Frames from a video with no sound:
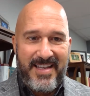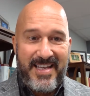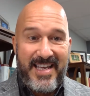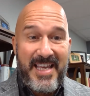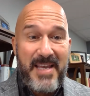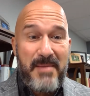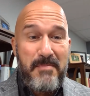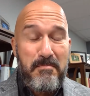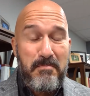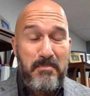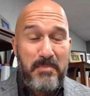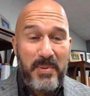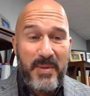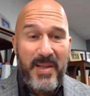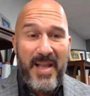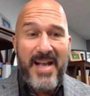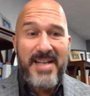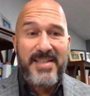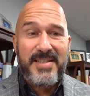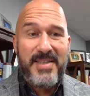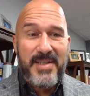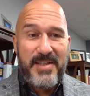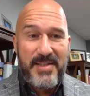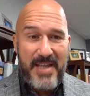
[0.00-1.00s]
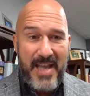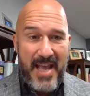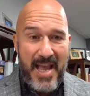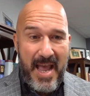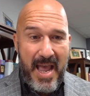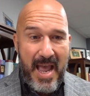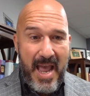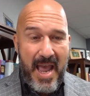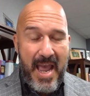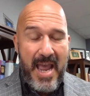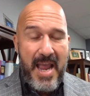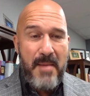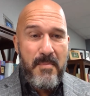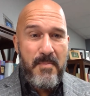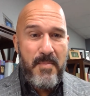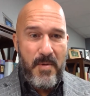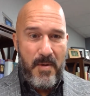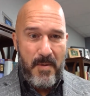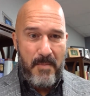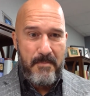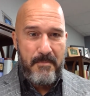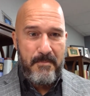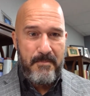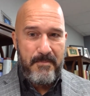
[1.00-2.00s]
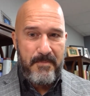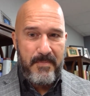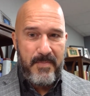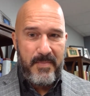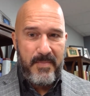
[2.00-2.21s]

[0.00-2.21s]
He blesses Abram,